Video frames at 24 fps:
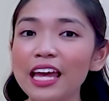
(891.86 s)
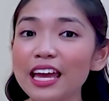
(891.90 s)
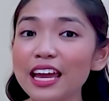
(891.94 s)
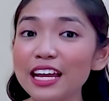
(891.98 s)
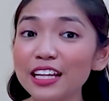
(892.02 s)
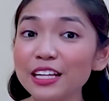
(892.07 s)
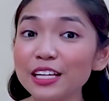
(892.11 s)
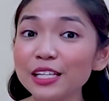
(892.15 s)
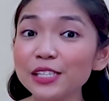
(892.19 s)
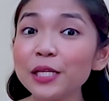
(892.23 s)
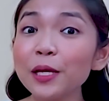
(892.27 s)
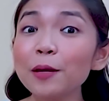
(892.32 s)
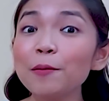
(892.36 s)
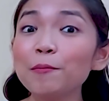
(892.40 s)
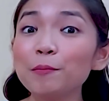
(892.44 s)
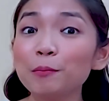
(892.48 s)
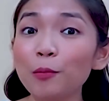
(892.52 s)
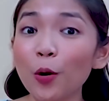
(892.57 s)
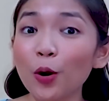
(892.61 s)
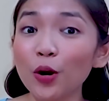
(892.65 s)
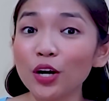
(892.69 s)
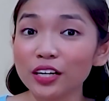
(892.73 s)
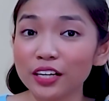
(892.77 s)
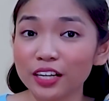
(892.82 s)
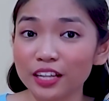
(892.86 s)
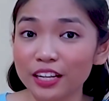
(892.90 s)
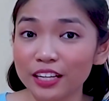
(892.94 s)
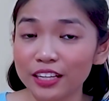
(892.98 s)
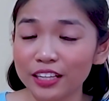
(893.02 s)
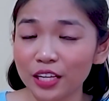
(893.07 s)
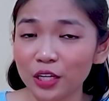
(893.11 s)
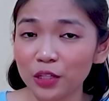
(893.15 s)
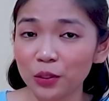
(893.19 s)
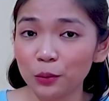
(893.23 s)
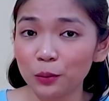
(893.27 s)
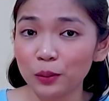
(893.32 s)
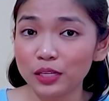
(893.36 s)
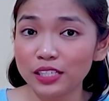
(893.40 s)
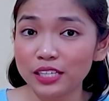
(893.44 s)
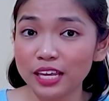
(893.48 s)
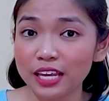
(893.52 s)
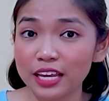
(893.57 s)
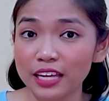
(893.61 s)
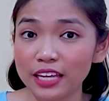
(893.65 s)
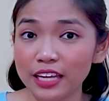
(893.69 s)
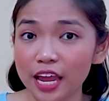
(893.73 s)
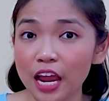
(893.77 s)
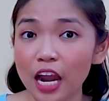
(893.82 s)
It is important that we
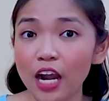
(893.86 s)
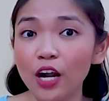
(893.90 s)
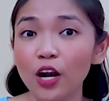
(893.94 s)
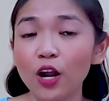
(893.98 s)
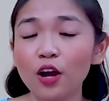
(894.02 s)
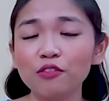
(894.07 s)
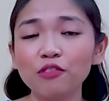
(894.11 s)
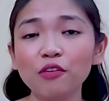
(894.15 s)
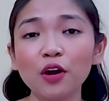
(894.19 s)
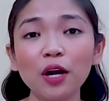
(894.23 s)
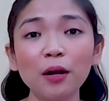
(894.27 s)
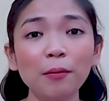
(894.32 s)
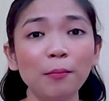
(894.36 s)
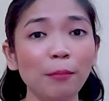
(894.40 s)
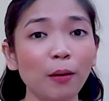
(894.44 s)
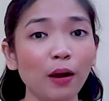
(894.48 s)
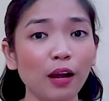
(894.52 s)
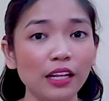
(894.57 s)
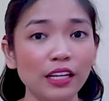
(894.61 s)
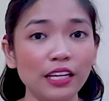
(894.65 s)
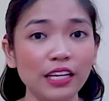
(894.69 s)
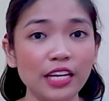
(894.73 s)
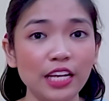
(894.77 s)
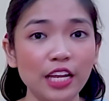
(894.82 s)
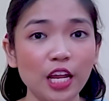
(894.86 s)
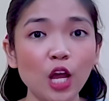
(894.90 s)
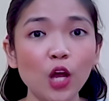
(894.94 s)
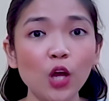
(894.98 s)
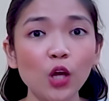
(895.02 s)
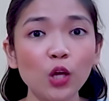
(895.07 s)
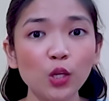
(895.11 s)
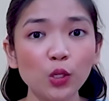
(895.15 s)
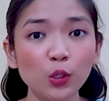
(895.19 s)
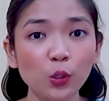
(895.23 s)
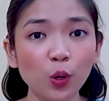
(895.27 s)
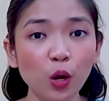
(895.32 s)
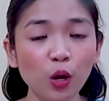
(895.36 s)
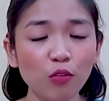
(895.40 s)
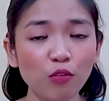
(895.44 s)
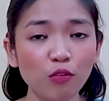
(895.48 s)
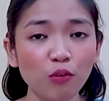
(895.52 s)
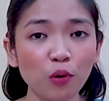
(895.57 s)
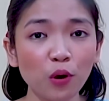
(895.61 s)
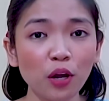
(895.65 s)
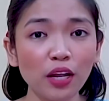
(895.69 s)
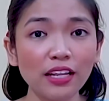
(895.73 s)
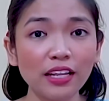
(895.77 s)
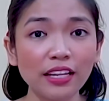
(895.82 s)
take care of our body to
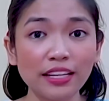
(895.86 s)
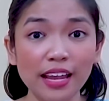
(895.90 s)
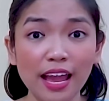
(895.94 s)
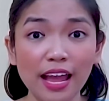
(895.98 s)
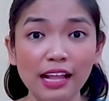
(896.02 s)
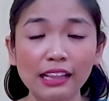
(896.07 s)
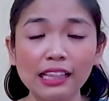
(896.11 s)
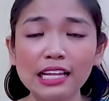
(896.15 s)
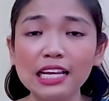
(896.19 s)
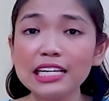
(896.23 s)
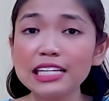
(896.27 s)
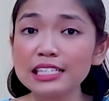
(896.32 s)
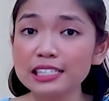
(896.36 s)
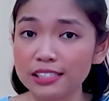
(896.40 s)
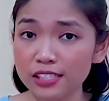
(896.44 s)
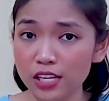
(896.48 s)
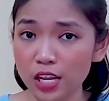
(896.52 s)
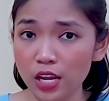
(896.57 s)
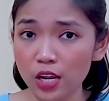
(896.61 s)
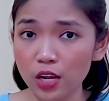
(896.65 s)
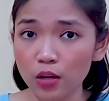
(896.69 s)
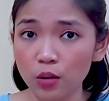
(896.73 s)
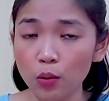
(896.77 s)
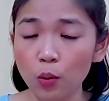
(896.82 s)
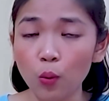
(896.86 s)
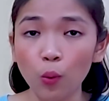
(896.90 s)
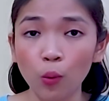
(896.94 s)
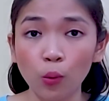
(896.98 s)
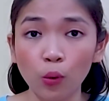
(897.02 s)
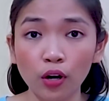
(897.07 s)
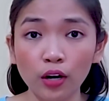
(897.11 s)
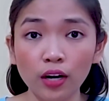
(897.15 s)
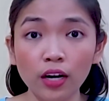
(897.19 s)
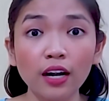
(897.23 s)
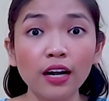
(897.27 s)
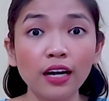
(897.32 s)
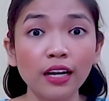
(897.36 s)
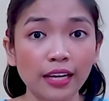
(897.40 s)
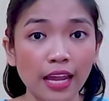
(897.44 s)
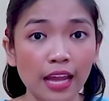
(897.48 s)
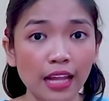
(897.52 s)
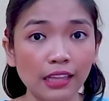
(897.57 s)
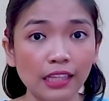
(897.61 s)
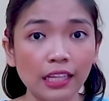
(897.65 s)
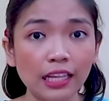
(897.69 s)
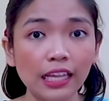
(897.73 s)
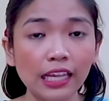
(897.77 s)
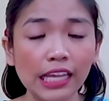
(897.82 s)
avoid getting sick or
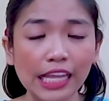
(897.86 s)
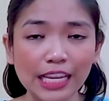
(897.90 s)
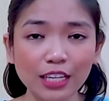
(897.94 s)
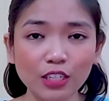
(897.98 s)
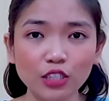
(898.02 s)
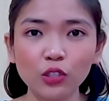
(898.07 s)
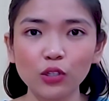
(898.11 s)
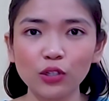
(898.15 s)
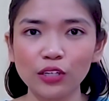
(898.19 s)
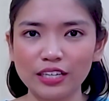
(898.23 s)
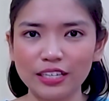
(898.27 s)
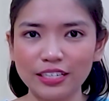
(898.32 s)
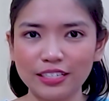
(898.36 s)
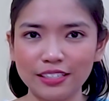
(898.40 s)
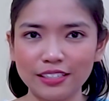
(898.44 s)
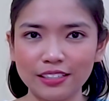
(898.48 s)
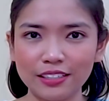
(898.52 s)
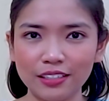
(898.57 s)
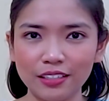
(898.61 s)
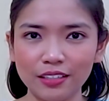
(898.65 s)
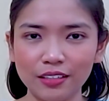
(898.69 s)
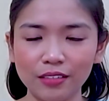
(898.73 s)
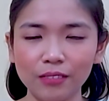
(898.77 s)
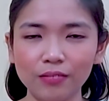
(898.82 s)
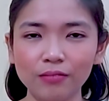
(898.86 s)
getting injuries.